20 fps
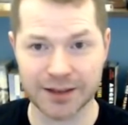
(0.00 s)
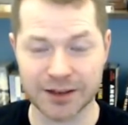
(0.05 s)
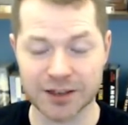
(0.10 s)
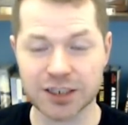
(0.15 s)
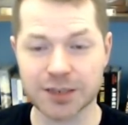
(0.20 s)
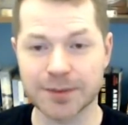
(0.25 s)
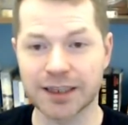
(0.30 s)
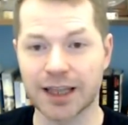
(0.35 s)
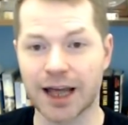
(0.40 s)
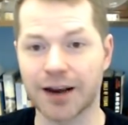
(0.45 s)
There's
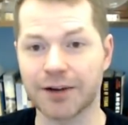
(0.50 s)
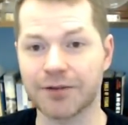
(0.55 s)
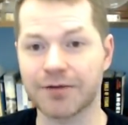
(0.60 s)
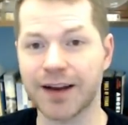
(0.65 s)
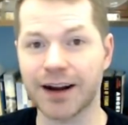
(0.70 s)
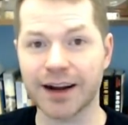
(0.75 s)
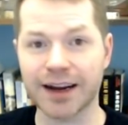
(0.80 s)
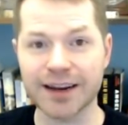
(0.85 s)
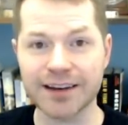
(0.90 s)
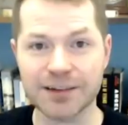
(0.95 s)
going to be a lot of
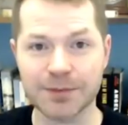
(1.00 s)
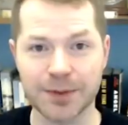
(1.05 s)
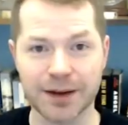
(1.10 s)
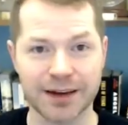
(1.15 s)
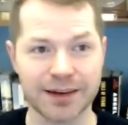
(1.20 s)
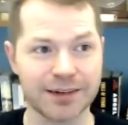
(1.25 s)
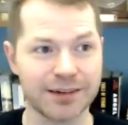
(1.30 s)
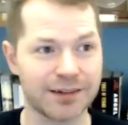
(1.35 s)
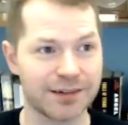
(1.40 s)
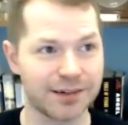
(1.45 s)
variance
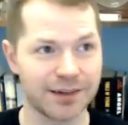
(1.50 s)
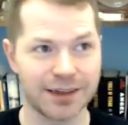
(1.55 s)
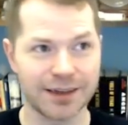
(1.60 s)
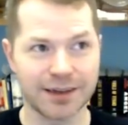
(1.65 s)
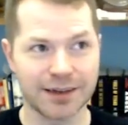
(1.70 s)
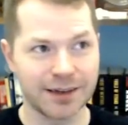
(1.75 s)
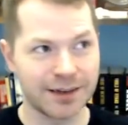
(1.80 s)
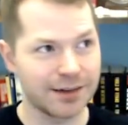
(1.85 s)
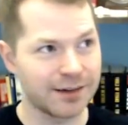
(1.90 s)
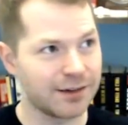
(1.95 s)
because
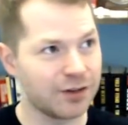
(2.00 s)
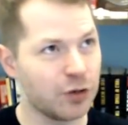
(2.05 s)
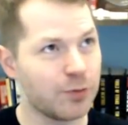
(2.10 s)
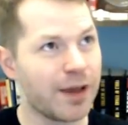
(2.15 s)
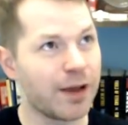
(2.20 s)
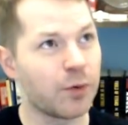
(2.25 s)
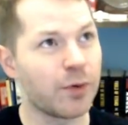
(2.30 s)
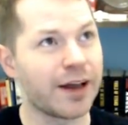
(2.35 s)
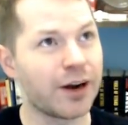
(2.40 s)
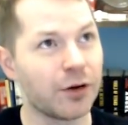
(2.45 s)
you
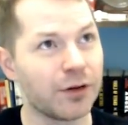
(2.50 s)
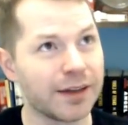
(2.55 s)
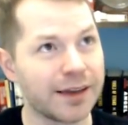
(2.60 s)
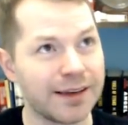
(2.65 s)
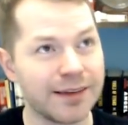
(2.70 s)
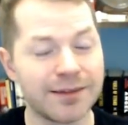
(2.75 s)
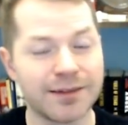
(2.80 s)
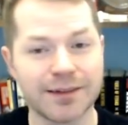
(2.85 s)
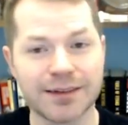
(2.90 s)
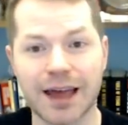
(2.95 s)
may win
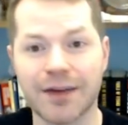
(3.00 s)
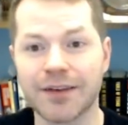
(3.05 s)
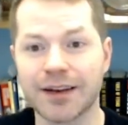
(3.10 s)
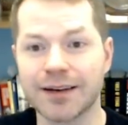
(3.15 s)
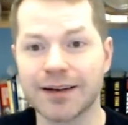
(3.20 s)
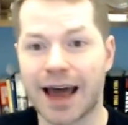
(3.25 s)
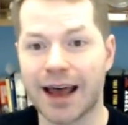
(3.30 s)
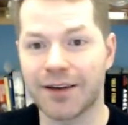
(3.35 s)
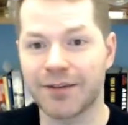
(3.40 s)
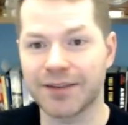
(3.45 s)
only
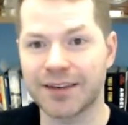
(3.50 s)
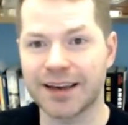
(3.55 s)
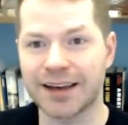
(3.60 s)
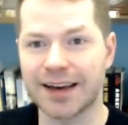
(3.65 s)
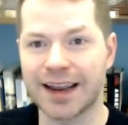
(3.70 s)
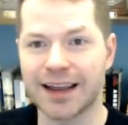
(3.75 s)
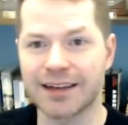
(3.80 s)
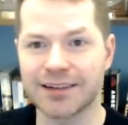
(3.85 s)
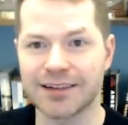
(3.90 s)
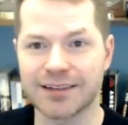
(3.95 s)
seven out of ten
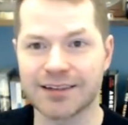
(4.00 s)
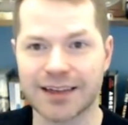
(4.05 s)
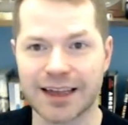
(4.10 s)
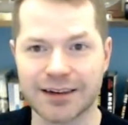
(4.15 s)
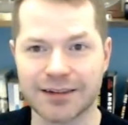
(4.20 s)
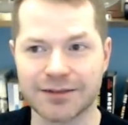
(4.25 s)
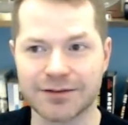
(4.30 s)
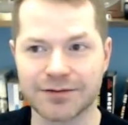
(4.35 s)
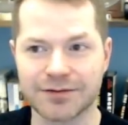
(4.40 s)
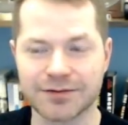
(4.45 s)
hands
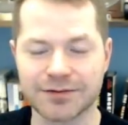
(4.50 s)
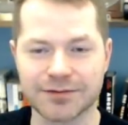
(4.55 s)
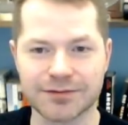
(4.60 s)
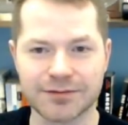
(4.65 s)
instead of